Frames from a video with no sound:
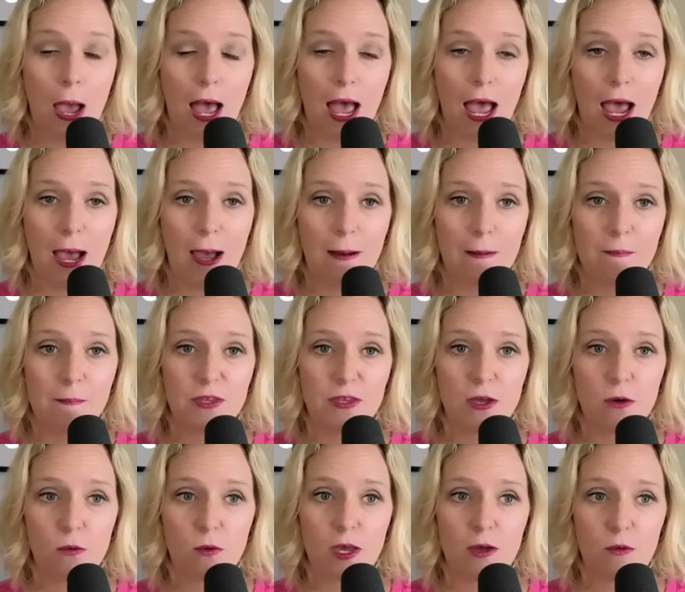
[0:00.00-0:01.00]
That
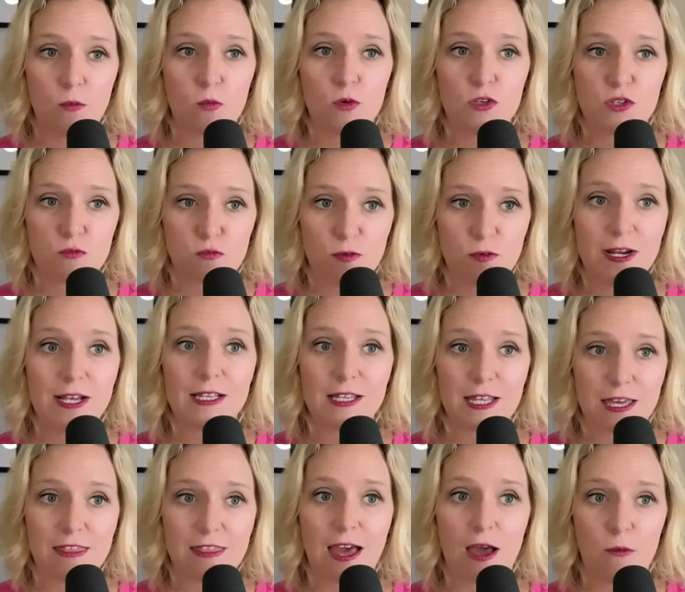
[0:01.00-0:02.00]
was
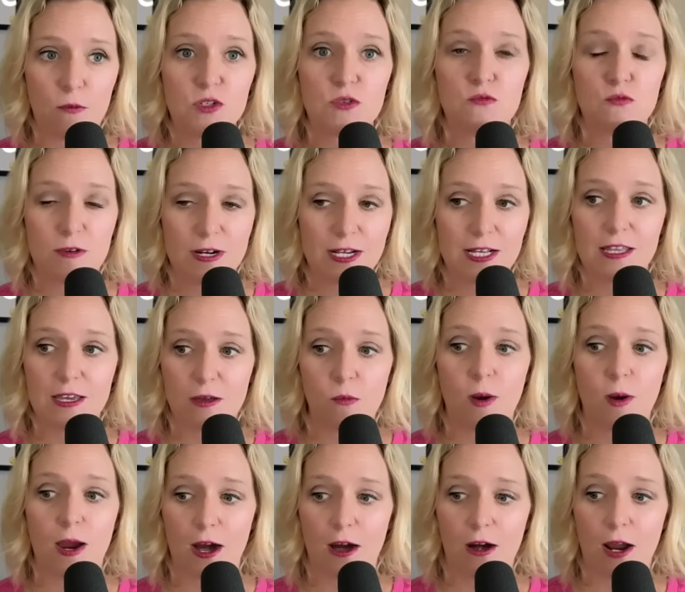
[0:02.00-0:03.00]
really
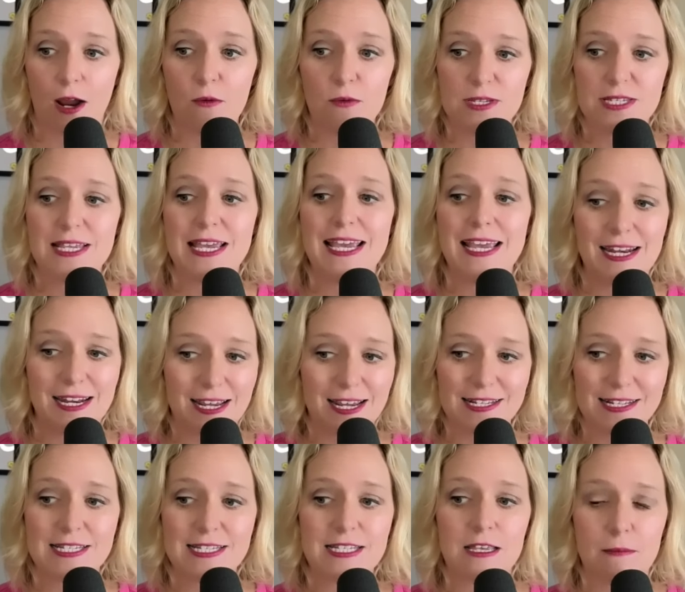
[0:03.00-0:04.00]
where I was eating,
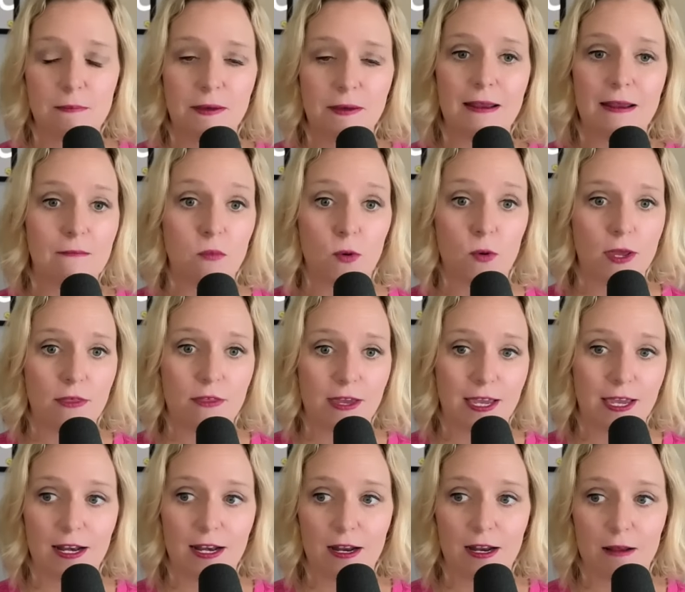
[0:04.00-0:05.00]
sleeping, and breathing
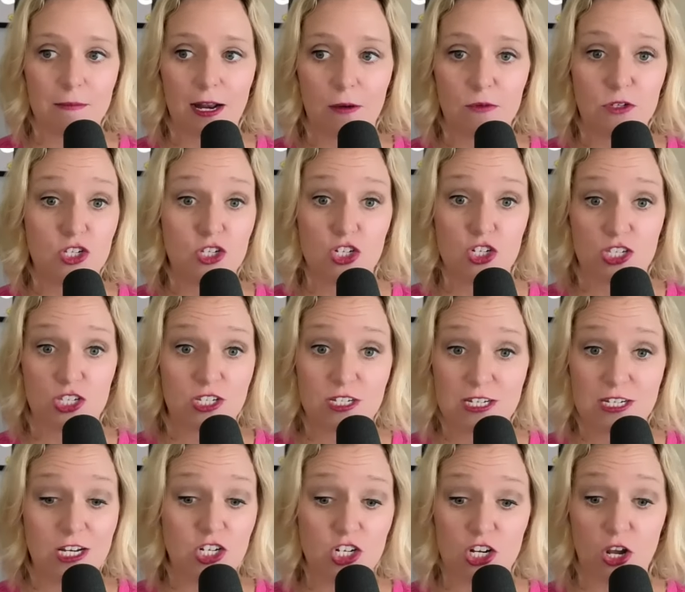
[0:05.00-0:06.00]
it. I mean, I was just
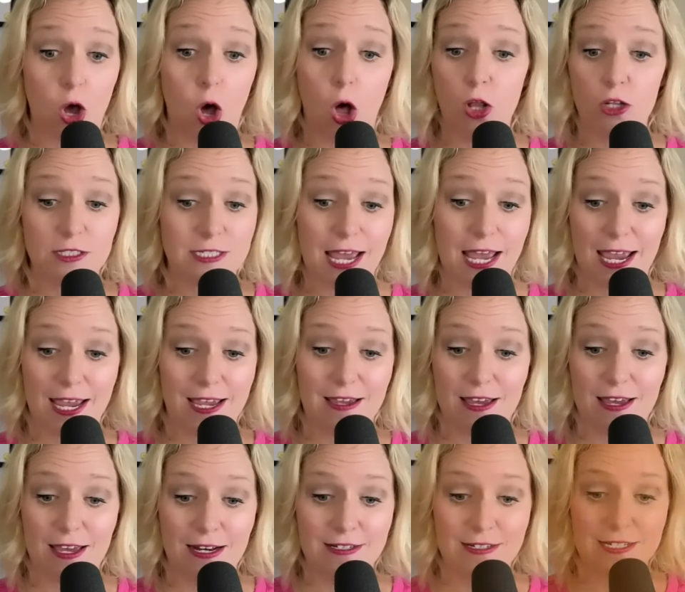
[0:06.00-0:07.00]
teaching all day,
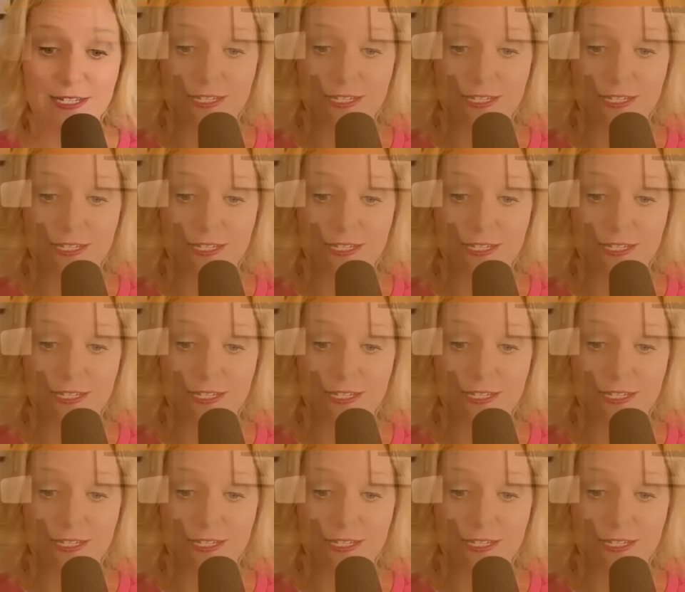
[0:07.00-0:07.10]
and